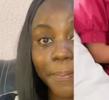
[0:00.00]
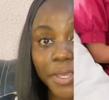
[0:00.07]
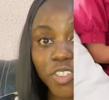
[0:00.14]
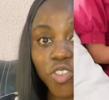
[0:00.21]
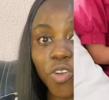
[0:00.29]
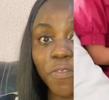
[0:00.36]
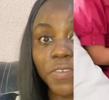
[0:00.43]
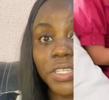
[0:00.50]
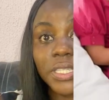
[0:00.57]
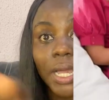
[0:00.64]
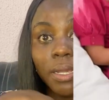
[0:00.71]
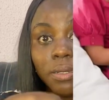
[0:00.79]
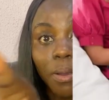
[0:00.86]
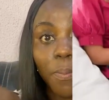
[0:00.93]
a picture of it
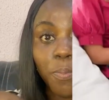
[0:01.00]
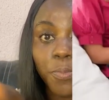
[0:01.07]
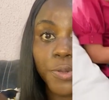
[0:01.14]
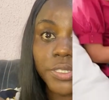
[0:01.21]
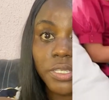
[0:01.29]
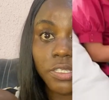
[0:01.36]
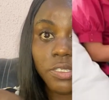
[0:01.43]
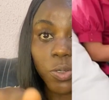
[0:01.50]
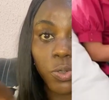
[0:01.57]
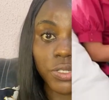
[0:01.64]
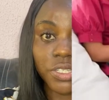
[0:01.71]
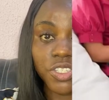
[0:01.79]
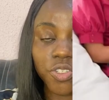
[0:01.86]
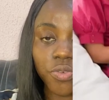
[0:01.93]
and put it on
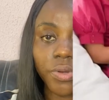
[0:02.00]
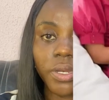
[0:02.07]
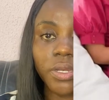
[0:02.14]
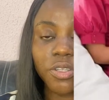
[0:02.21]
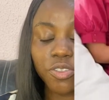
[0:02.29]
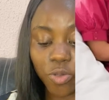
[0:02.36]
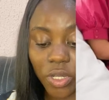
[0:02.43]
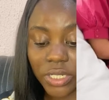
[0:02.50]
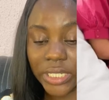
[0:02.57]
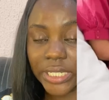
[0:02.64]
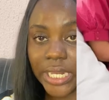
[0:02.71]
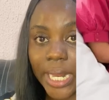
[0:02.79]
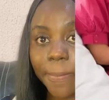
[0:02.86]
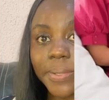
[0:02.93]
the screen. So all
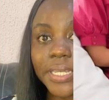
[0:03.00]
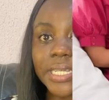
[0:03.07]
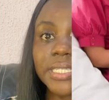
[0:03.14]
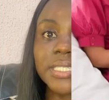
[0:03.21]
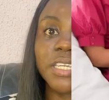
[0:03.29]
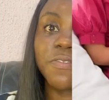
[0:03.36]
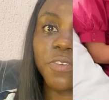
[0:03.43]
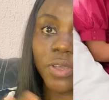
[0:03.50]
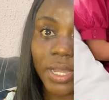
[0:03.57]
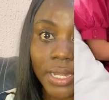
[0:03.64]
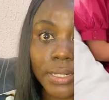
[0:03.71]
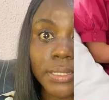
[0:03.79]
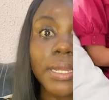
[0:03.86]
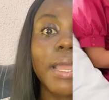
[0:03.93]
this lap desk, if you
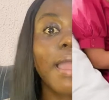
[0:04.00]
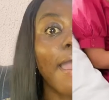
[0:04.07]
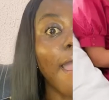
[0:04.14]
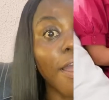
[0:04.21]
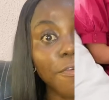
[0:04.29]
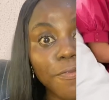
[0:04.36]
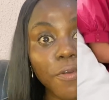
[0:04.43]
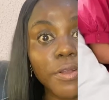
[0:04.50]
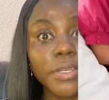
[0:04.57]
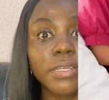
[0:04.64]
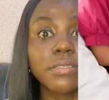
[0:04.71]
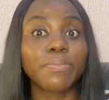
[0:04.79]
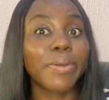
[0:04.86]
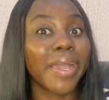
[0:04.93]
can afford it.
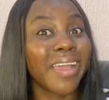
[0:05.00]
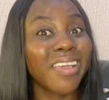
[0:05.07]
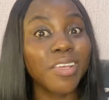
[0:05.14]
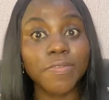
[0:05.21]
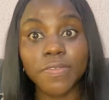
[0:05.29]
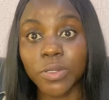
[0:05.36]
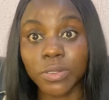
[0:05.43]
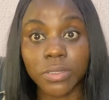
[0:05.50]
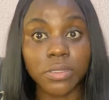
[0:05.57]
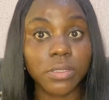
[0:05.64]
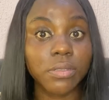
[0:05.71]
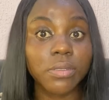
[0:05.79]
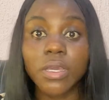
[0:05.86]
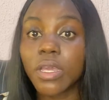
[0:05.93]
But if not,
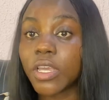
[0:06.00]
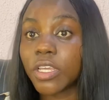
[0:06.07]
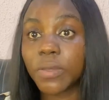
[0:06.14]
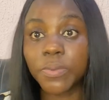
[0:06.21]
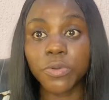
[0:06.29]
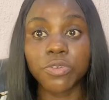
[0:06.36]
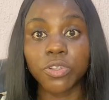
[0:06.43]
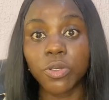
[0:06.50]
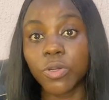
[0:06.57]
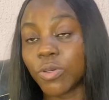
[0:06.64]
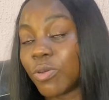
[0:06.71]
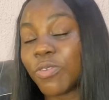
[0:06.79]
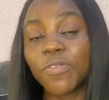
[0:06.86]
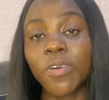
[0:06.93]
people
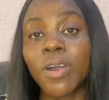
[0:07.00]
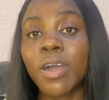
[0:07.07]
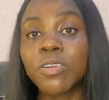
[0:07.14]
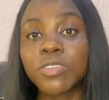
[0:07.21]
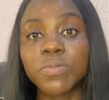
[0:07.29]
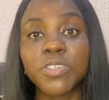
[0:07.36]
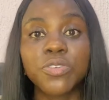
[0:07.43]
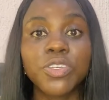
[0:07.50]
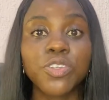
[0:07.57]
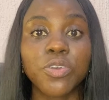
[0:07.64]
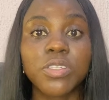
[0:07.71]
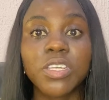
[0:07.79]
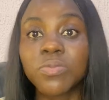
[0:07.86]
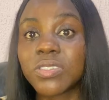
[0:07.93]
would look for how to be doing your
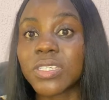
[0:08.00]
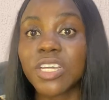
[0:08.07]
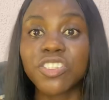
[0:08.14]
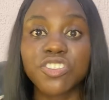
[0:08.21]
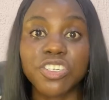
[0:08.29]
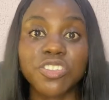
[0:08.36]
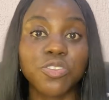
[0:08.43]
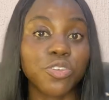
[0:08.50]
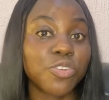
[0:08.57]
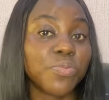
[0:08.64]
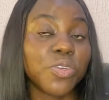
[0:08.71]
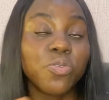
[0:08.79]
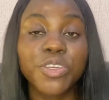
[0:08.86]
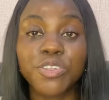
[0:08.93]
tables and chairs, or you'll
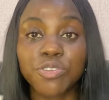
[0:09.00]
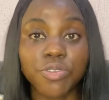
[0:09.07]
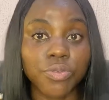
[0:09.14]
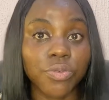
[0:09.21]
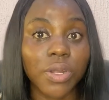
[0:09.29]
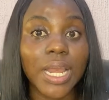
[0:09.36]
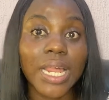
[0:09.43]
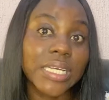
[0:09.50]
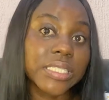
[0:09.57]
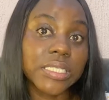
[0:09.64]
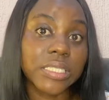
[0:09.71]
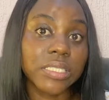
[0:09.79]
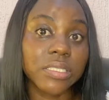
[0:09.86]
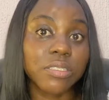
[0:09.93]
be going to
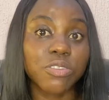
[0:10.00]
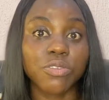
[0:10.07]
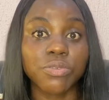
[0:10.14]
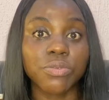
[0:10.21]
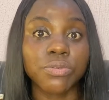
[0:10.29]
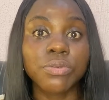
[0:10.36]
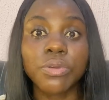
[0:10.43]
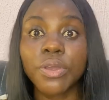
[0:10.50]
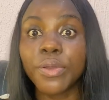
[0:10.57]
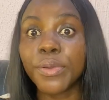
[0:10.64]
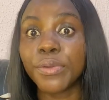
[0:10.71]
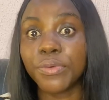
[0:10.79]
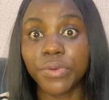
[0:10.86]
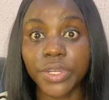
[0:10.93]
classes to
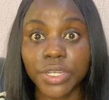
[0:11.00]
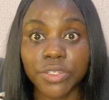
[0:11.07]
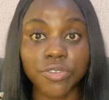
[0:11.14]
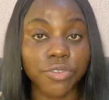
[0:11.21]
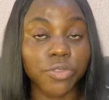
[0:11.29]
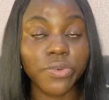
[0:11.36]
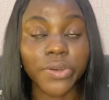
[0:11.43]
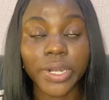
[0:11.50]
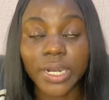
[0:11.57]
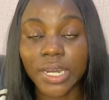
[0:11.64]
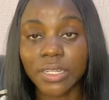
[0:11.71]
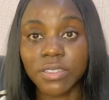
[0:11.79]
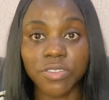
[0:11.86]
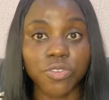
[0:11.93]
read, tutorial
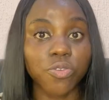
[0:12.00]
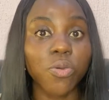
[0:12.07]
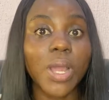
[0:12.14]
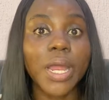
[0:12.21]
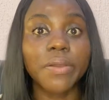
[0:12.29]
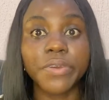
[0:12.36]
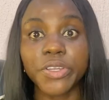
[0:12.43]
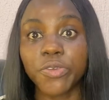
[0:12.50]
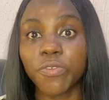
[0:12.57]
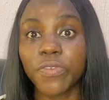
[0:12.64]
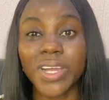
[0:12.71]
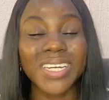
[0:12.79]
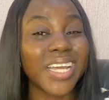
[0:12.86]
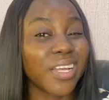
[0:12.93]
classes to go and read
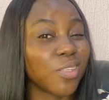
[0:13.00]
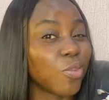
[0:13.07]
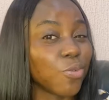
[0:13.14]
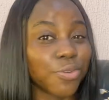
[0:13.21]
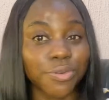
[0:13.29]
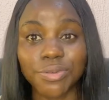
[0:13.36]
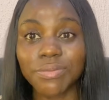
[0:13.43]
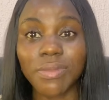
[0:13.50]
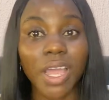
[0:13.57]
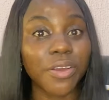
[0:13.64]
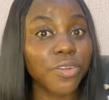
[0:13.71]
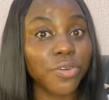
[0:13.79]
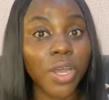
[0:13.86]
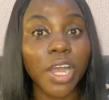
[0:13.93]
overnight, or I
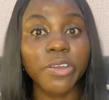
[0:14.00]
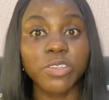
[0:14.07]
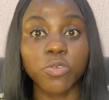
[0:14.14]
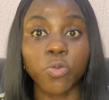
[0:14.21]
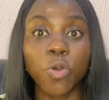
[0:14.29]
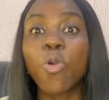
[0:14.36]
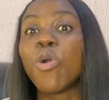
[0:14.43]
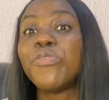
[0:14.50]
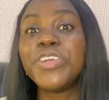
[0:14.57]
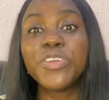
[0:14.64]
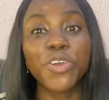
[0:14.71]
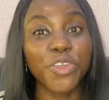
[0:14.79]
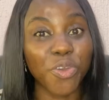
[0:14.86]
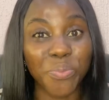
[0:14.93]
don't know how it will work, or read
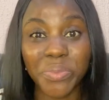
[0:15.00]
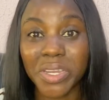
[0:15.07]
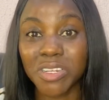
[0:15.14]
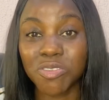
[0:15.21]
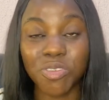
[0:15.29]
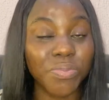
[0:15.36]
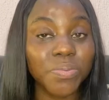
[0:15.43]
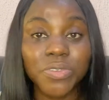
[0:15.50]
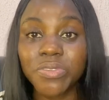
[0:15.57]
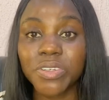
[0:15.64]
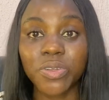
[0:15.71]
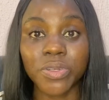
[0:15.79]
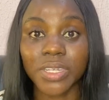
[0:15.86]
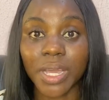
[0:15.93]
on your bed. So people
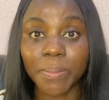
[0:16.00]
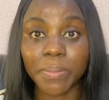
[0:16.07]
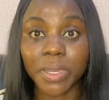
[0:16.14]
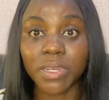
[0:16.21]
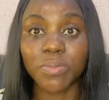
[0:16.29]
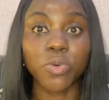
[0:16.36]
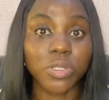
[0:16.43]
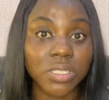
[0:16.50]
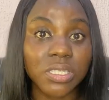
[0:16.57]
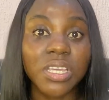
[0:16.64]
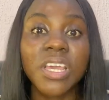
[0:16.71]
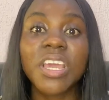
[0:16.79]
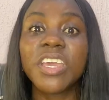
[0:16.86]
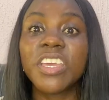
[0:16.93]
read on their bed. But
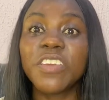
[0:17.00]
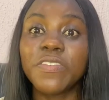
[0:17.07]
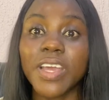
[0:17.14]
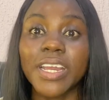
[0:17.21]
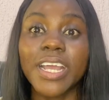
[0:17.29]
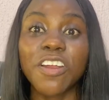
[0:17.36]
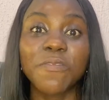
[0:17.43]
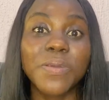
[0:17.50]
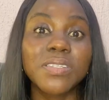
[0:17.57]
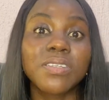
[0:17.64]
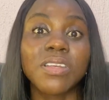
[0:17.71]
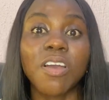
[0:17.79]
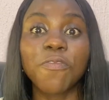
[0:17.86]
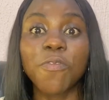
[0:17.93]
if you're the kind of person
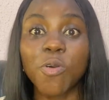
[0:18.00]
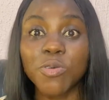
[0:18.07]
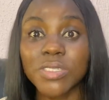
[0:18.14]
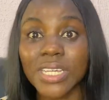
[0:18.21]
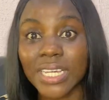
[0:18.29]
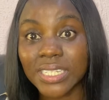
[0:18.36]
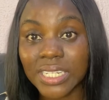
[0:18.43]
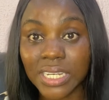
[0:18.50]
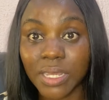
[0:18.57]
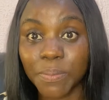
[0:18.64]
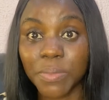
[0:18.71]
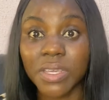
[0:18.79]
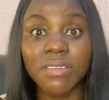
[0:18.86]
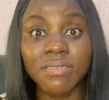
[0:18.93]
that falls
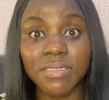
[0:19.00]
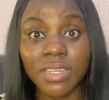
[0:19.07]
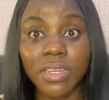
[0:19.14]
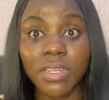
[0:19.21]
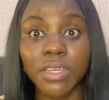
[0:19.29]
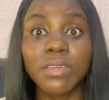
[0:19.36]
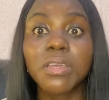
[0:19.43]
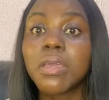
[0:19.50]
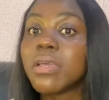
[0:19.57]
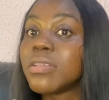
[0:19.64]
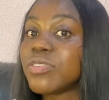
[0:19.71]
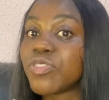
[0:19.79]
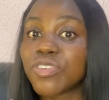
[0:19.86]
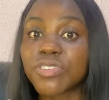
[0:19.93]
asleep easily,
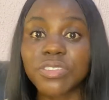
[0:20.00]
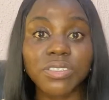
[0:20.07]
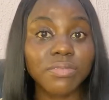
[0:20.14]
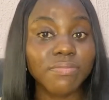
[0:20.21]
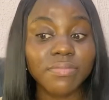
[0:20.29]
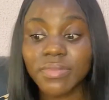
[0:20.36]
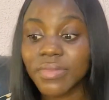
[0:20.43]
just